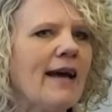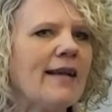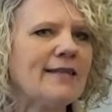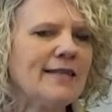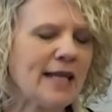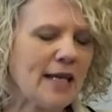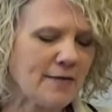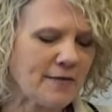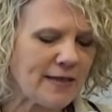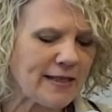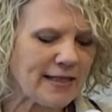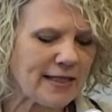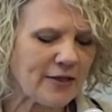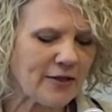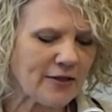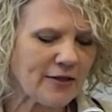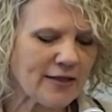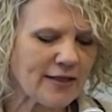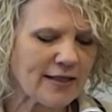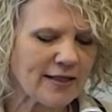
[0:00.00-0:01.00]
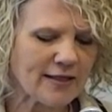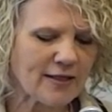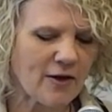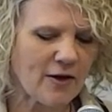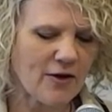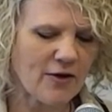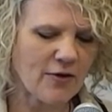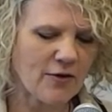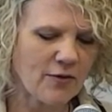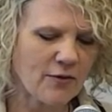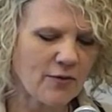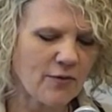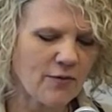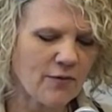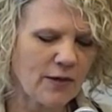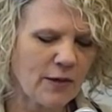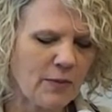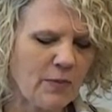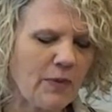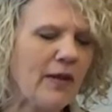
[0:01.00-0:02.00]
Dave Sears is our new
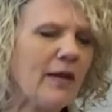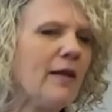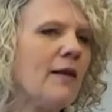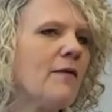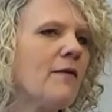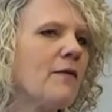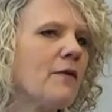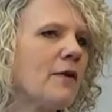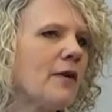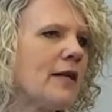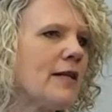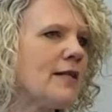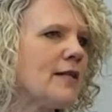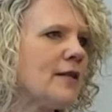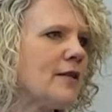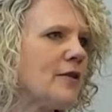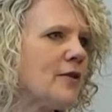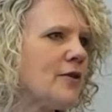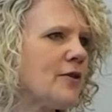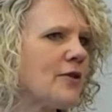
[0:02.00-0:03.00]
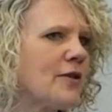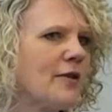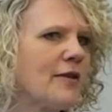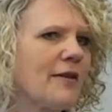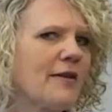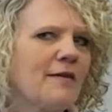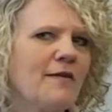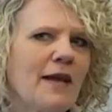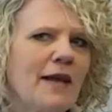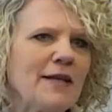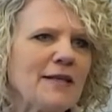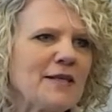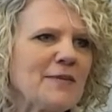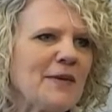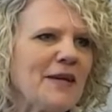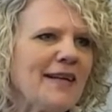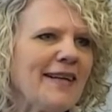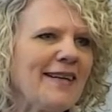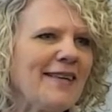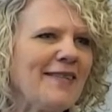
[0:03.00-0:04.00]
VP for Institutional
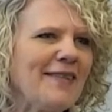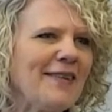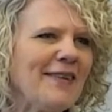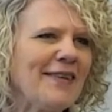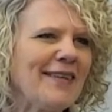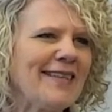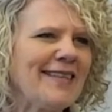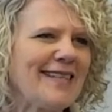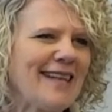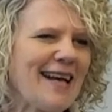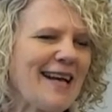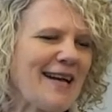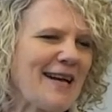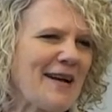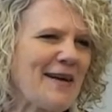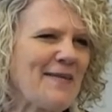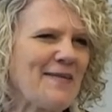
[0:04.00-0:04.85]
Advancement, if you could stand up.